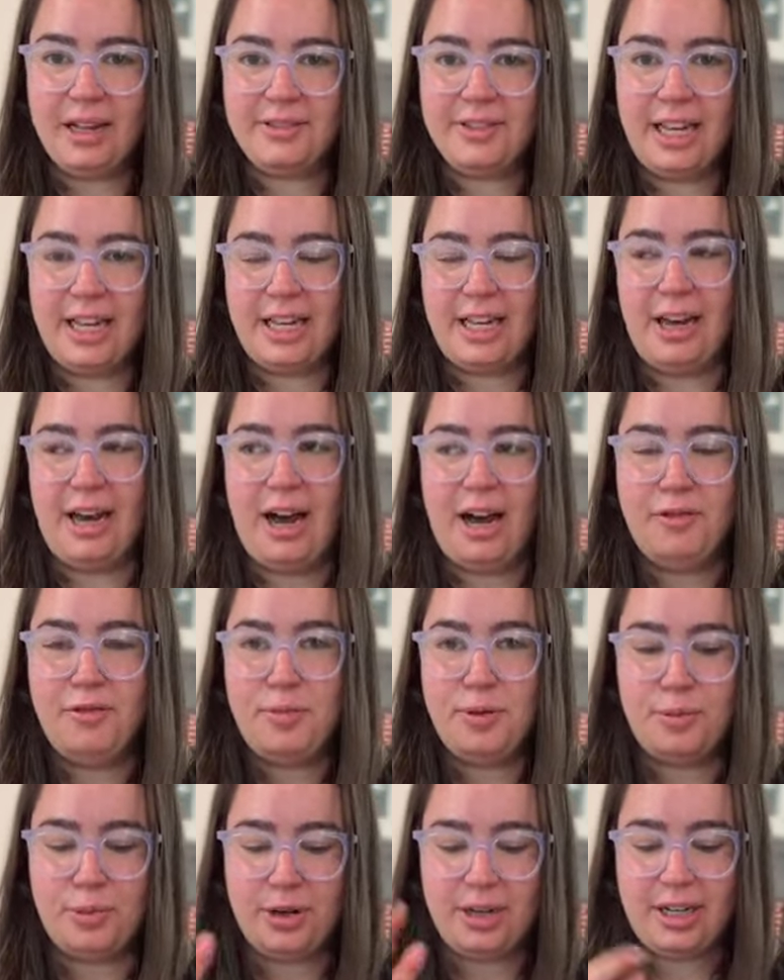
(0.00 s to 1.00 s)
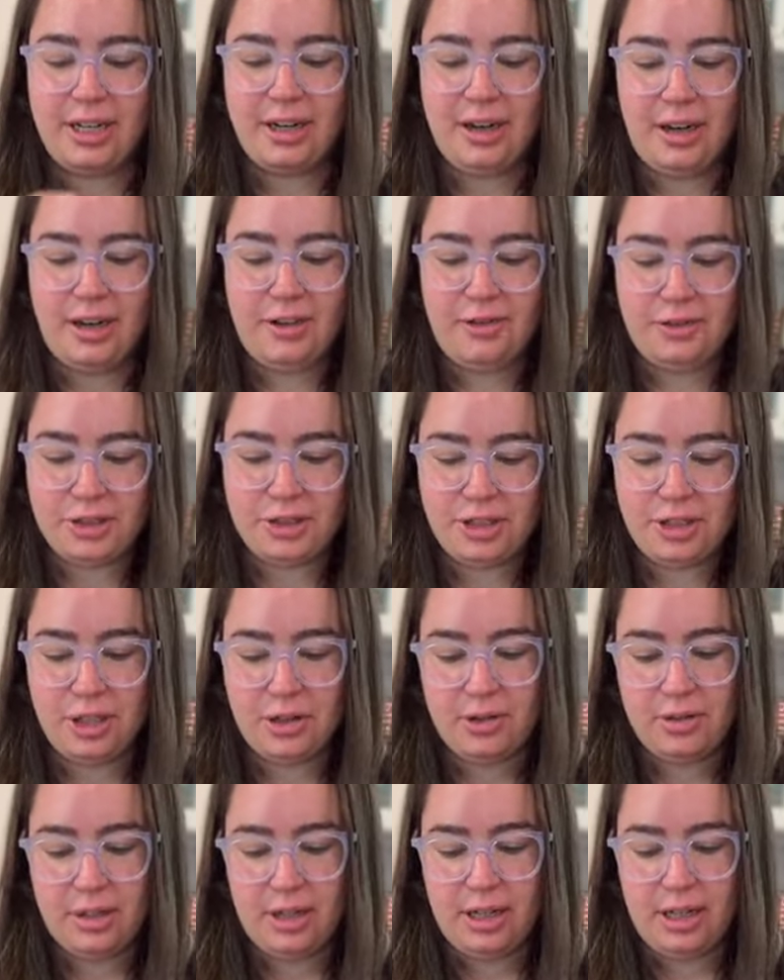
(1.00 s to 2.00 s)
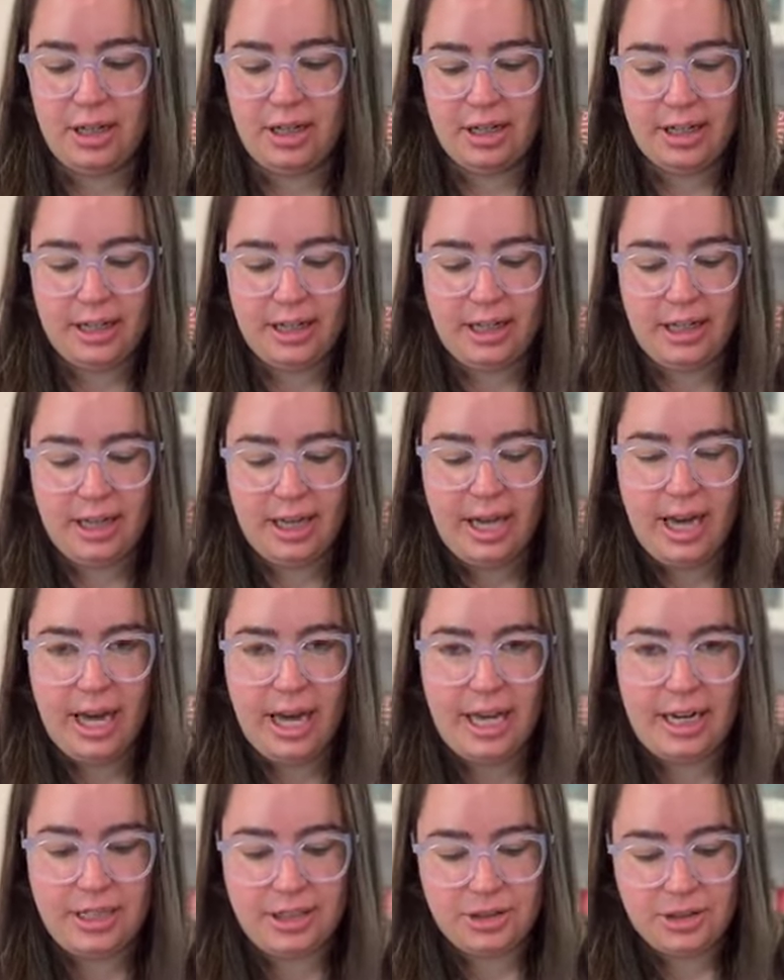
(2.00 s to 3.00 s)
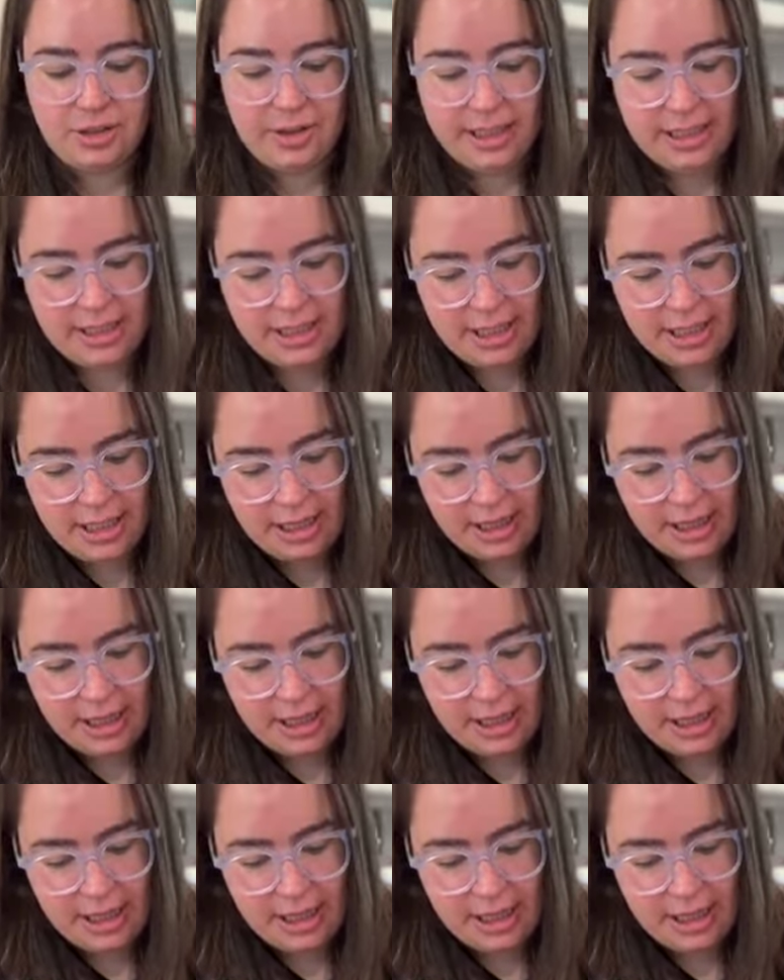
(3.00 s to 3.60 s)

Like, I've been working on it for so long, and it's crazy